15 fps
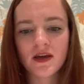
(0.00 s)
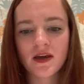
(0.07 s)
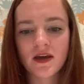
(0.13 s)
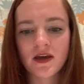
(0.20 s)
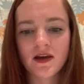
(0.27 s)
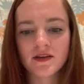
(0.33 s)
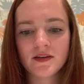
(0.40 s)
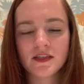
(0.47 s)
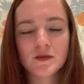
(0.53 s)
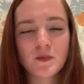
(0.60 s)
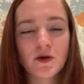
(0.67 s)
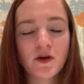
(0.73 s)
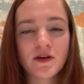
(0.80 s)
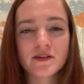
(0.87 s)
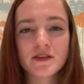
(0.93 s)
and
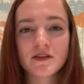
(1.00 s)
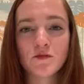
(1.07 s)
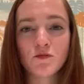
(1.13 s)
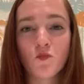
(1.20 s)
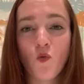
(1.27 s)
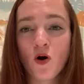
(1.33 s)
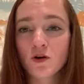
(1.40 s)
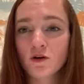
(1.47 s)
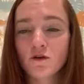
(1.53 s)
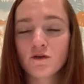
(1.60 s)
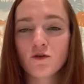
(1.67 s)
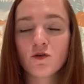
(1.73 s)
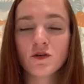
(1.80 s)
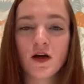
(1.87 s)
experience a wonderful,